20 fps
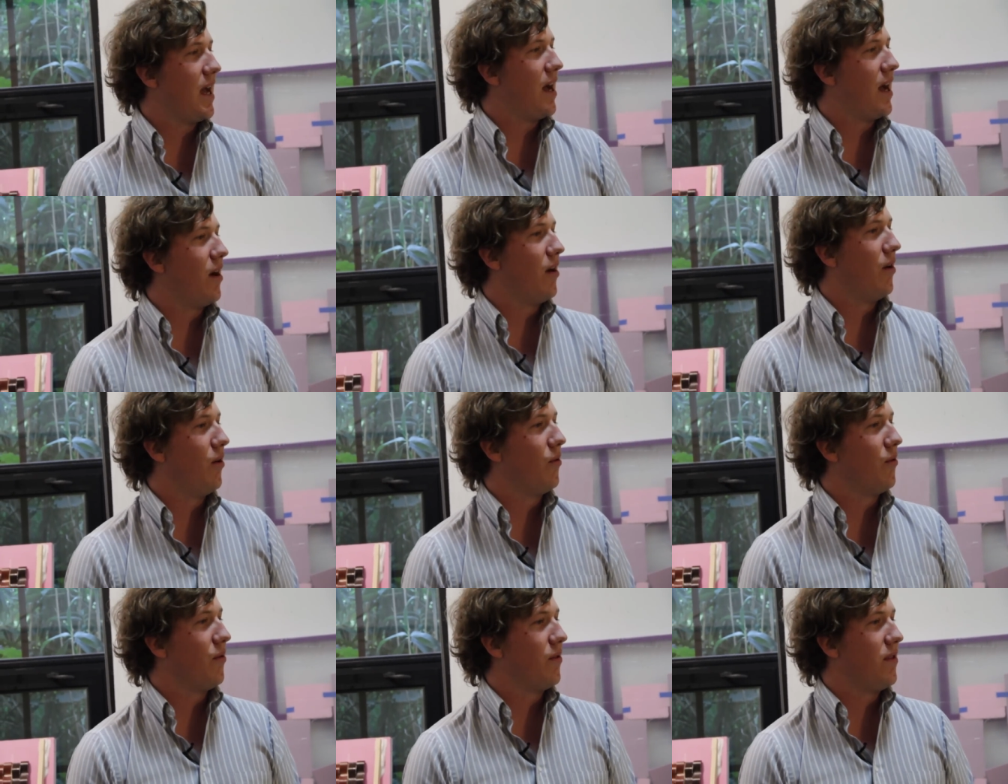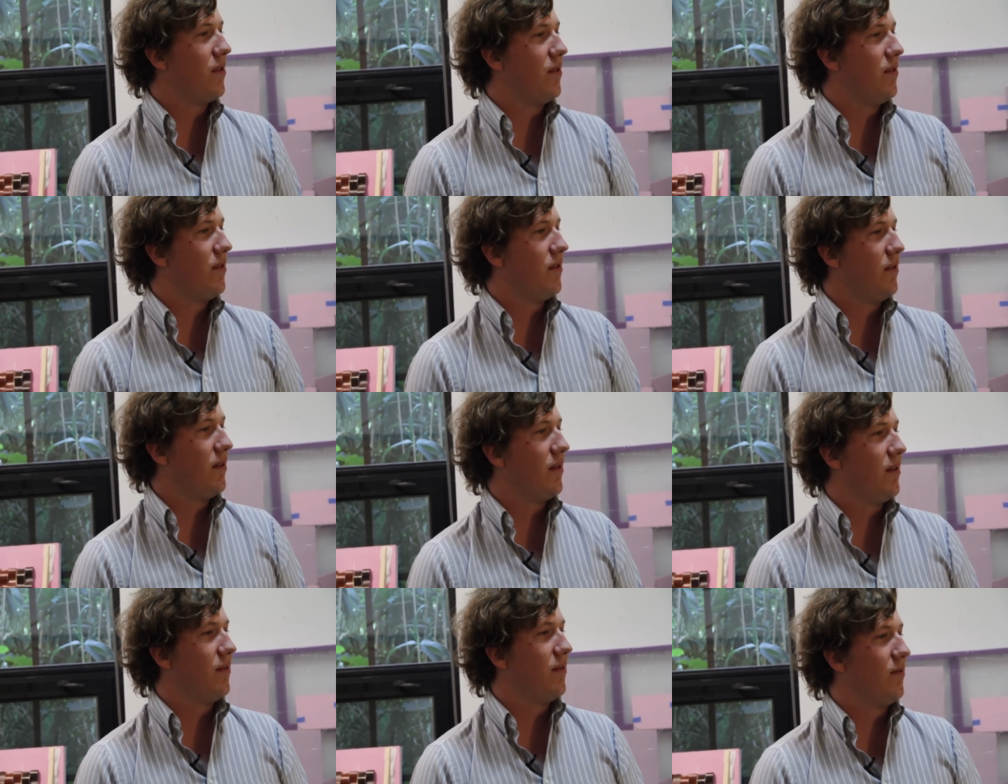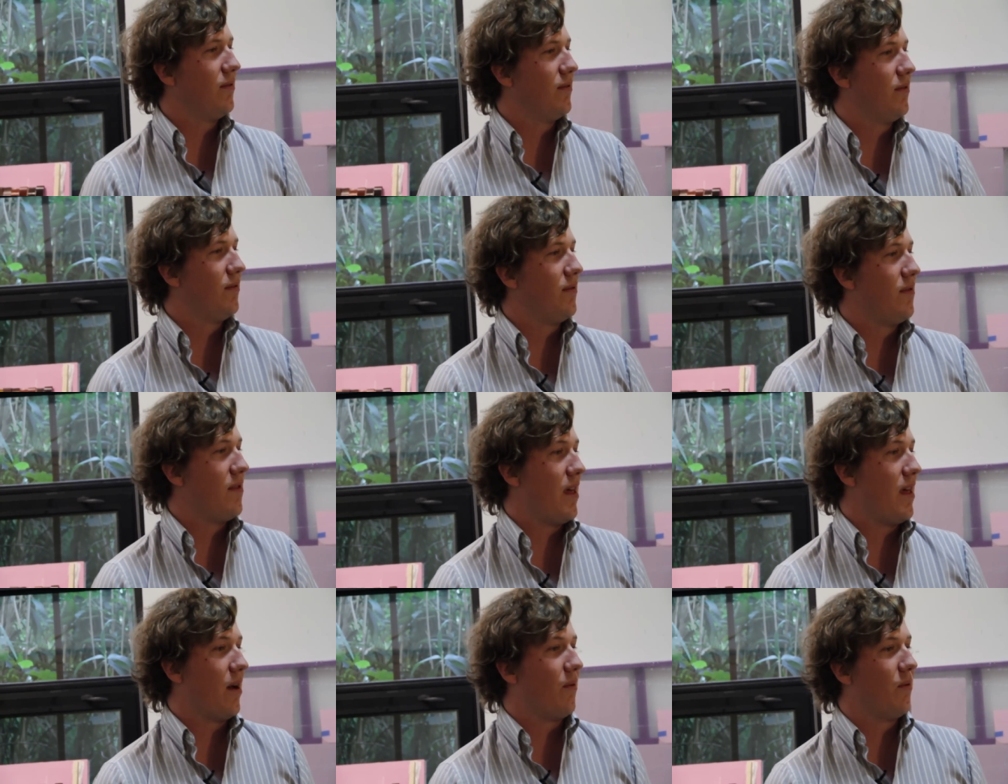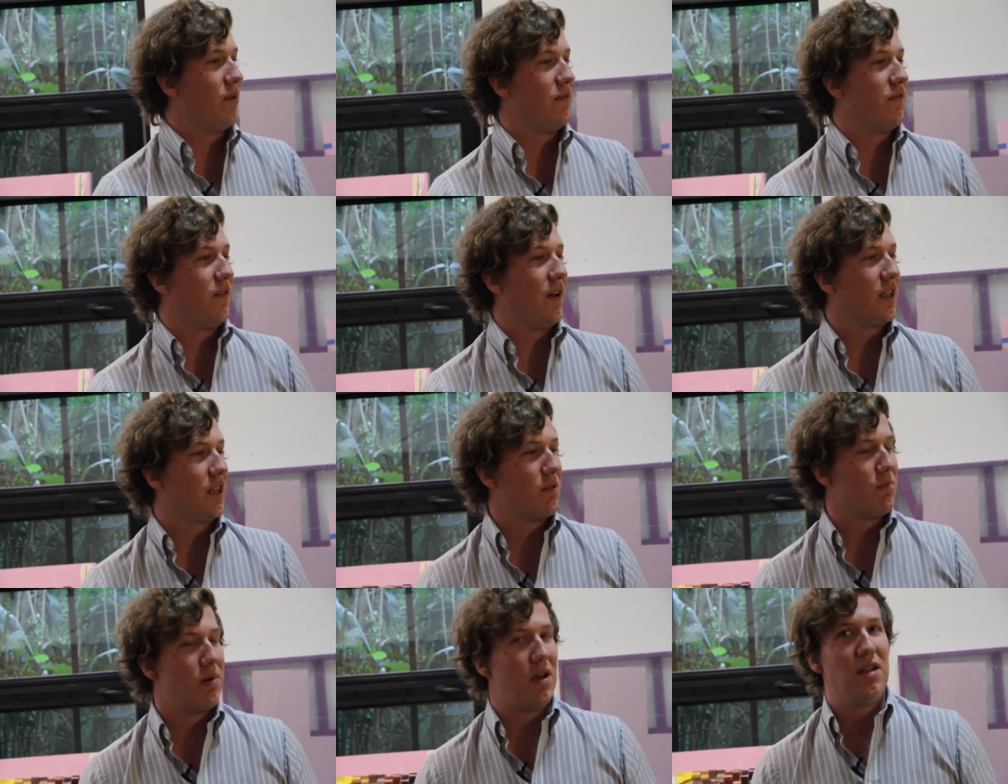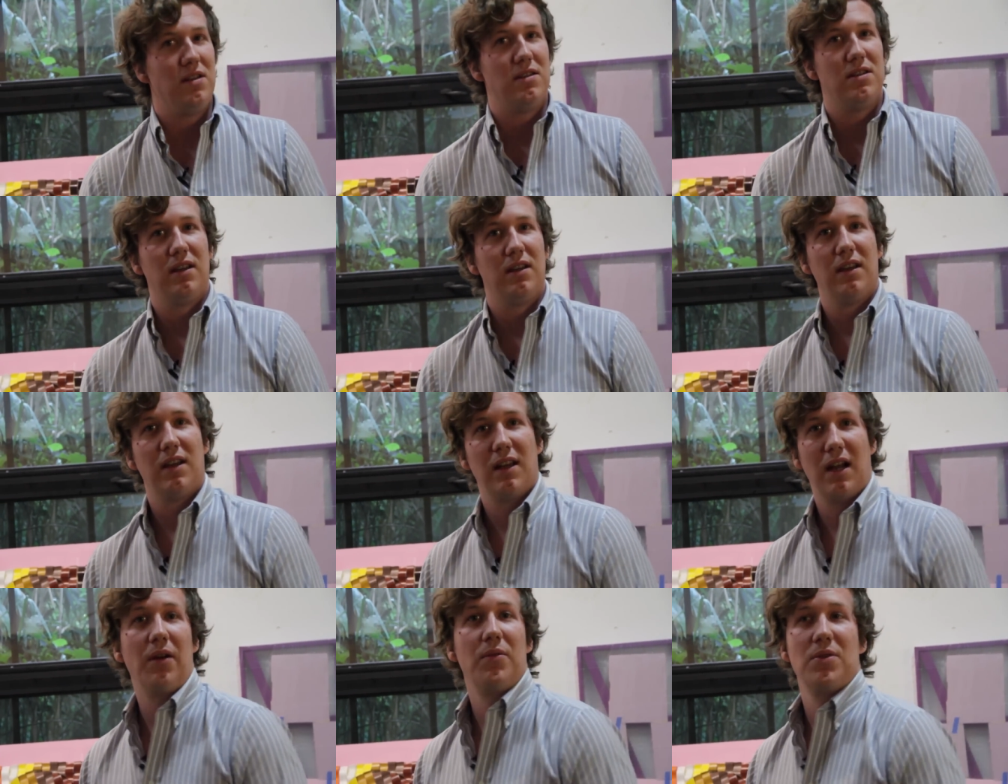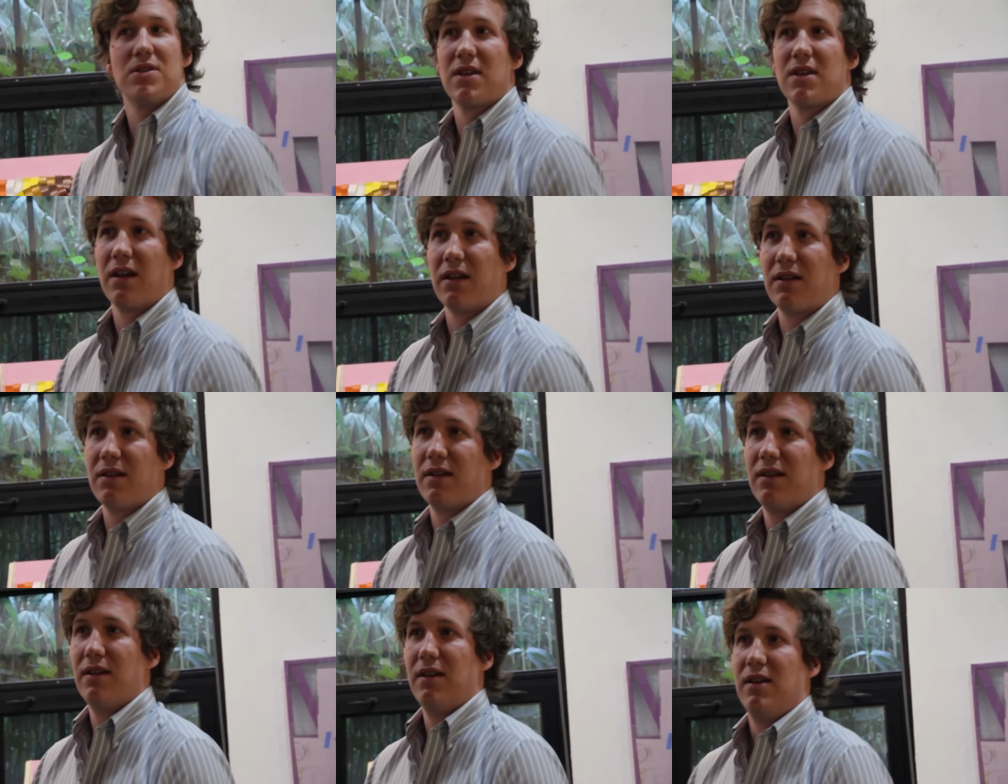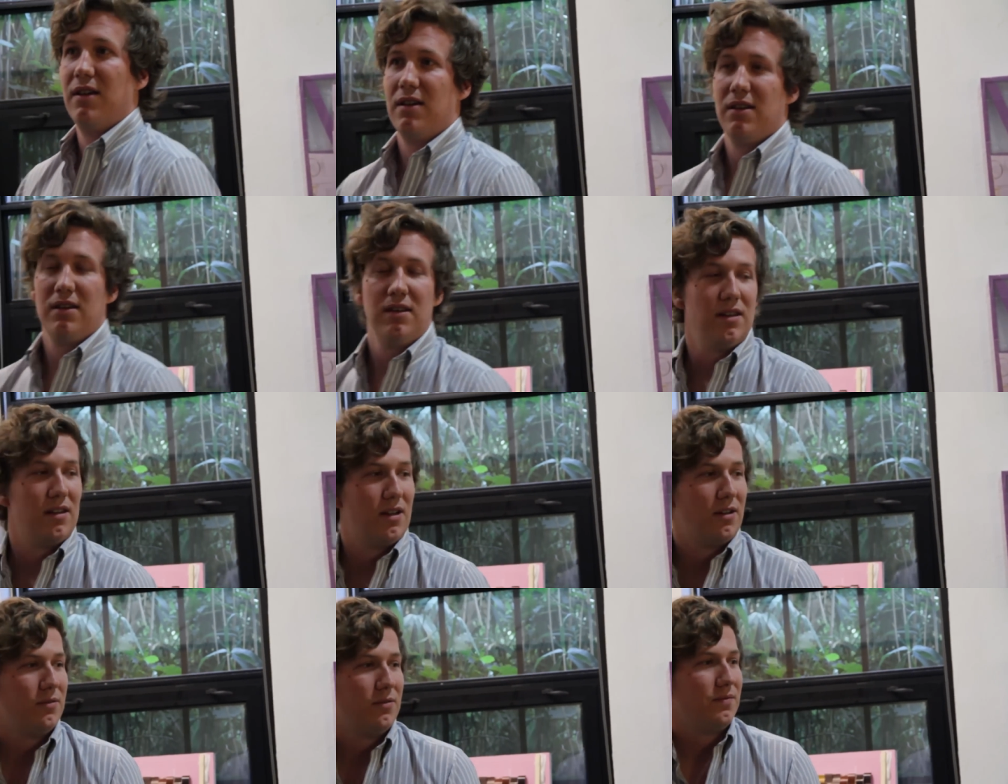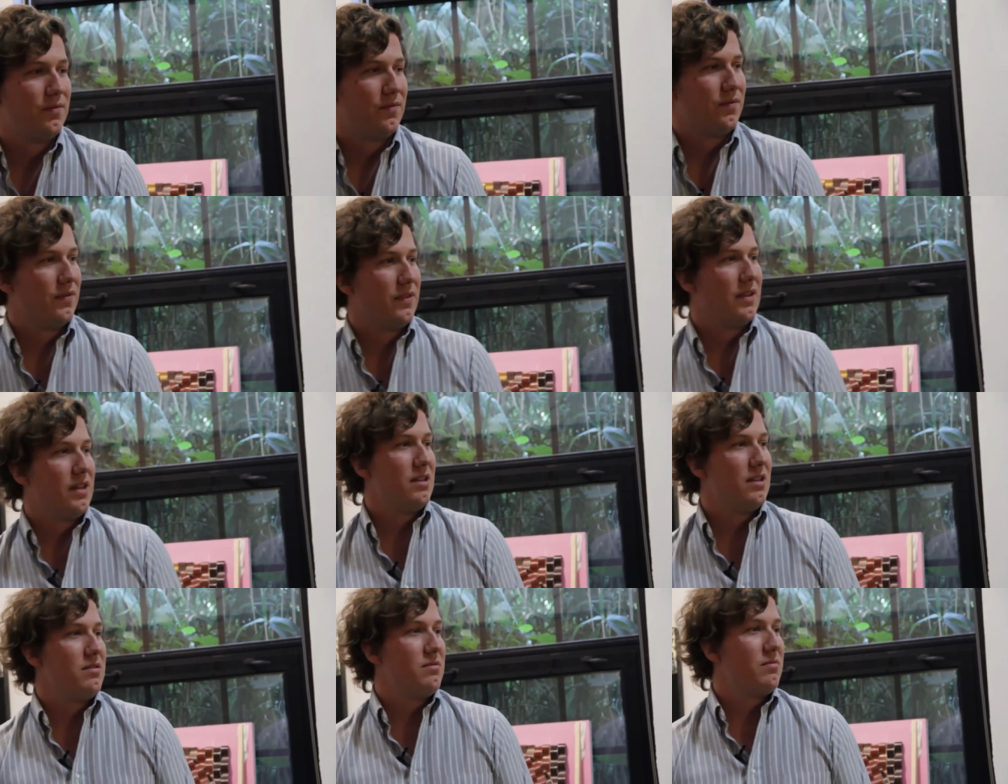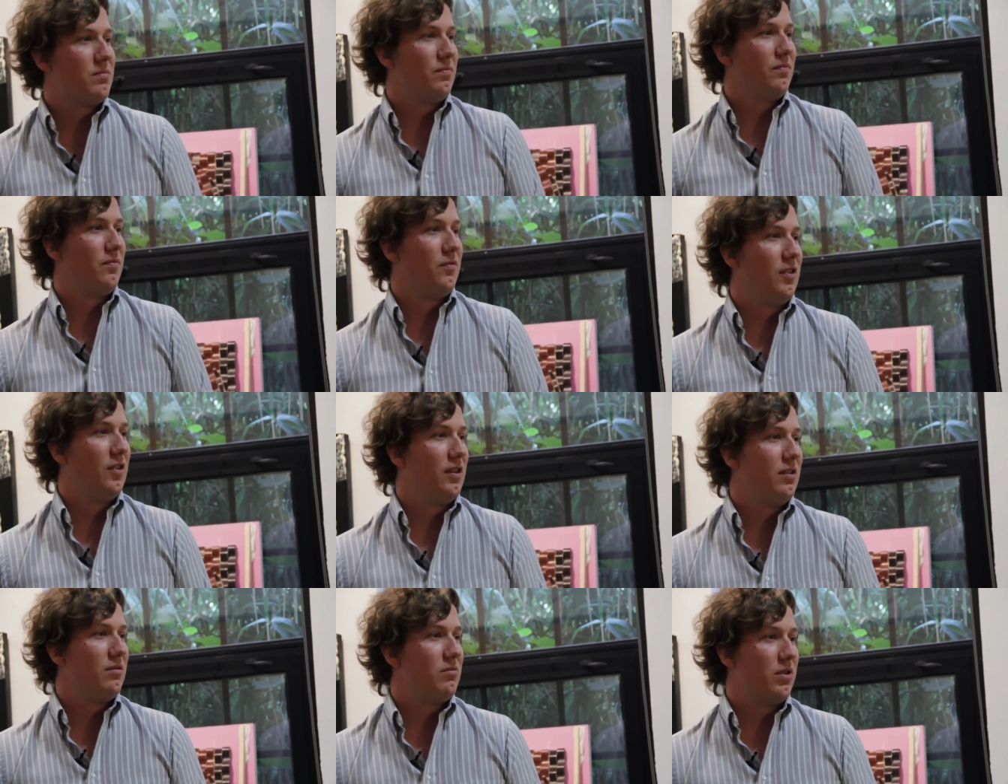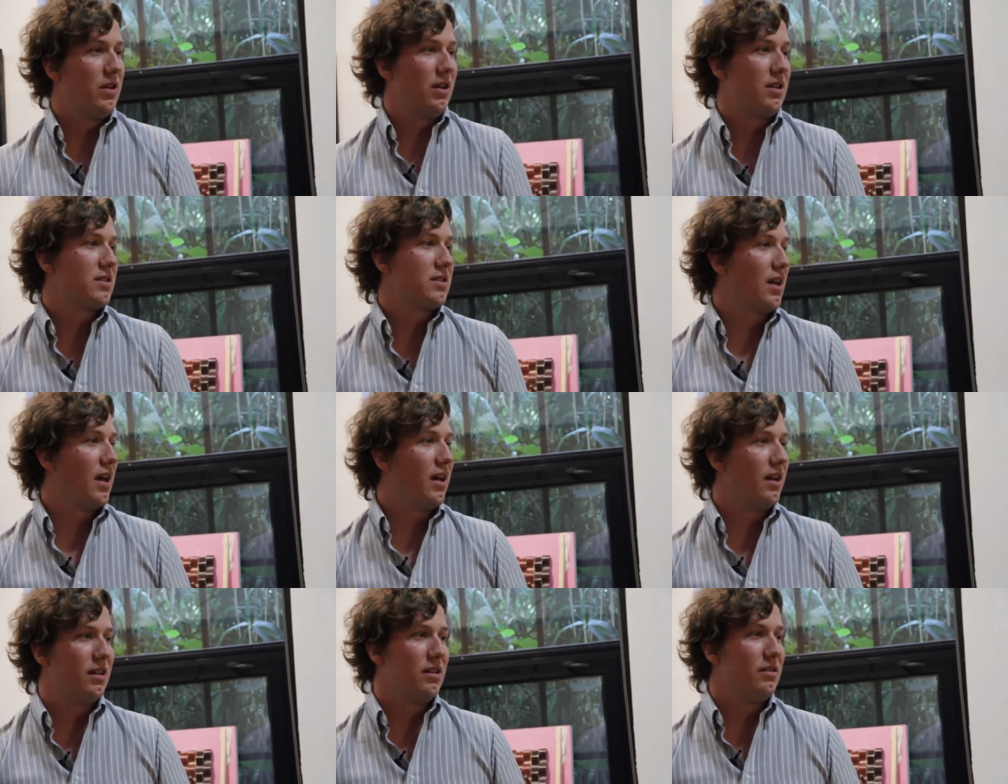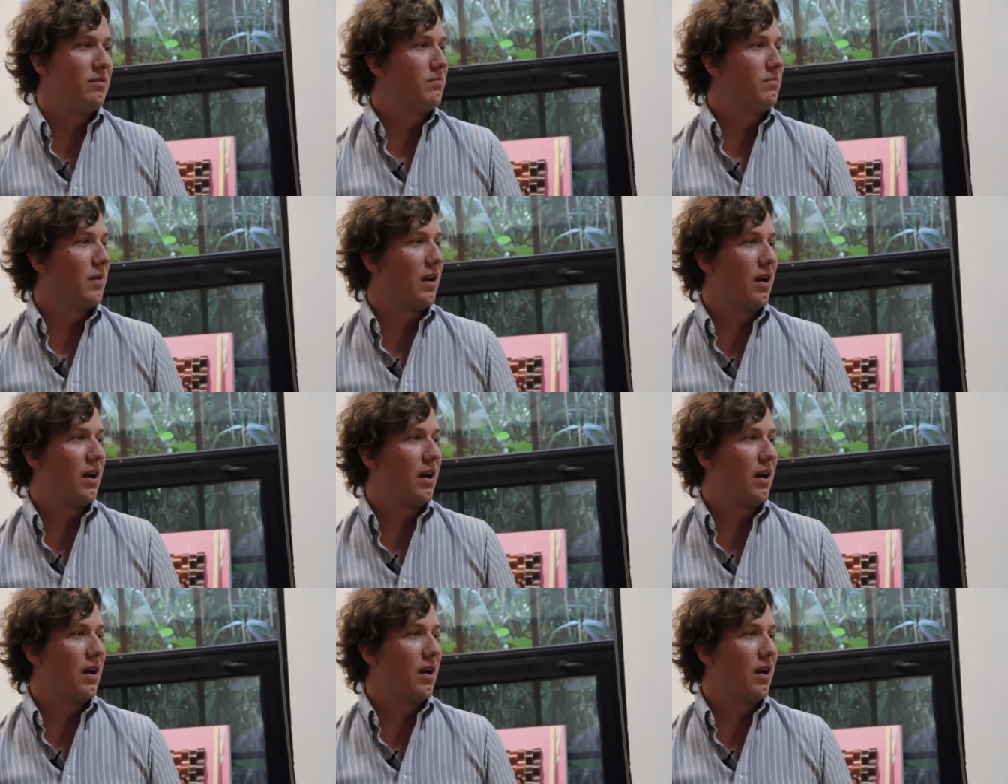how that would affect the painting. And I was like, you know, pretty excited